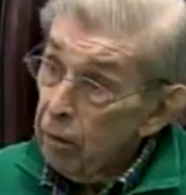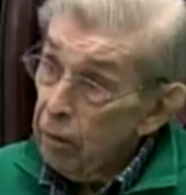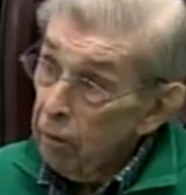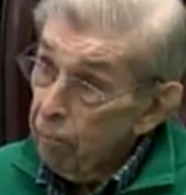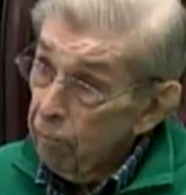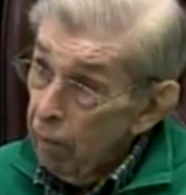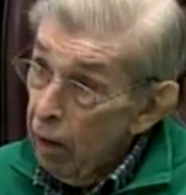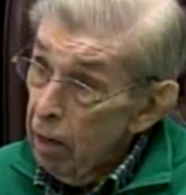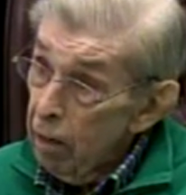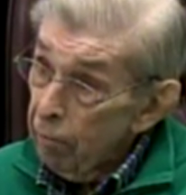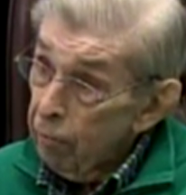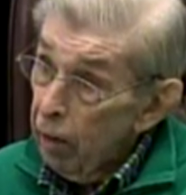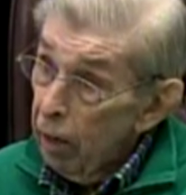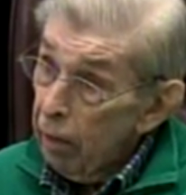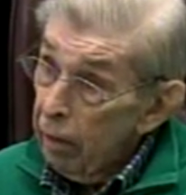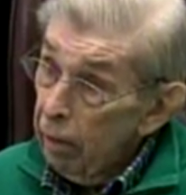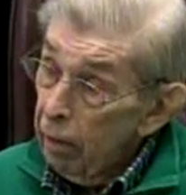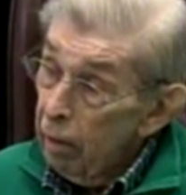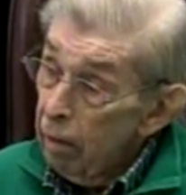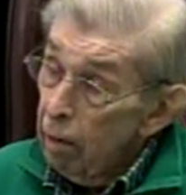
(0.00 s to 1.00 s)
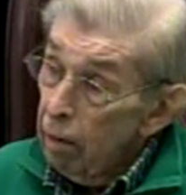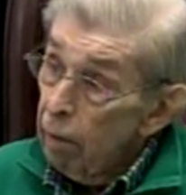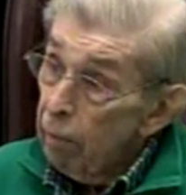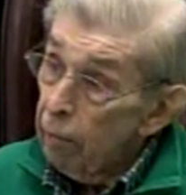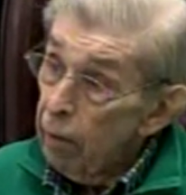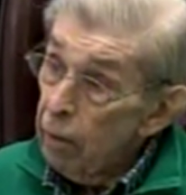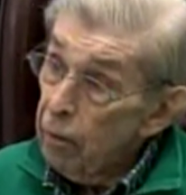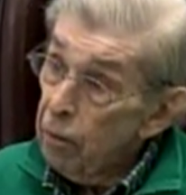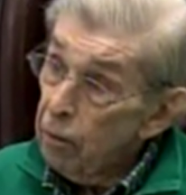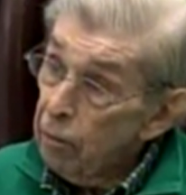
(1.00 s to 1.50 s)
to firefighting,
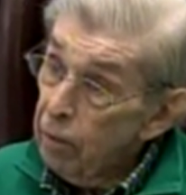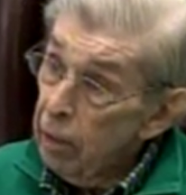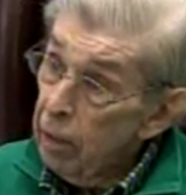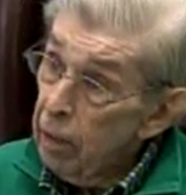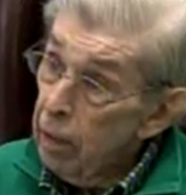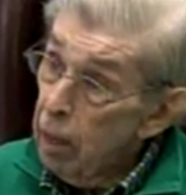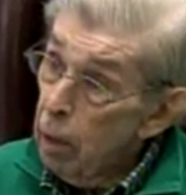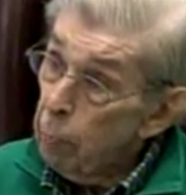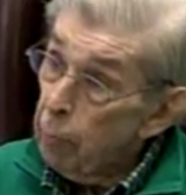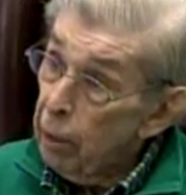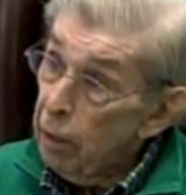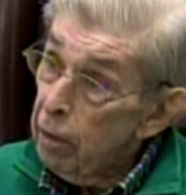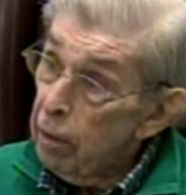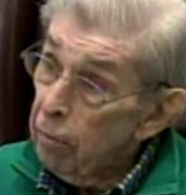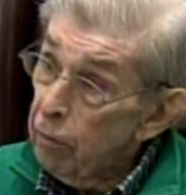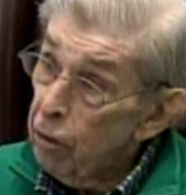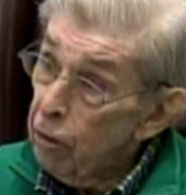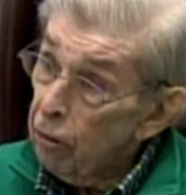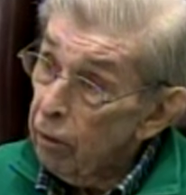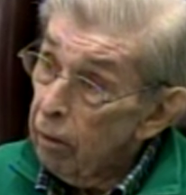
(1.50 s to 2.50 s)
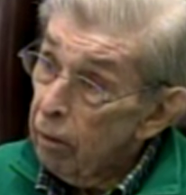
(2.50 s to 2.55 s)
then there's the EMT division.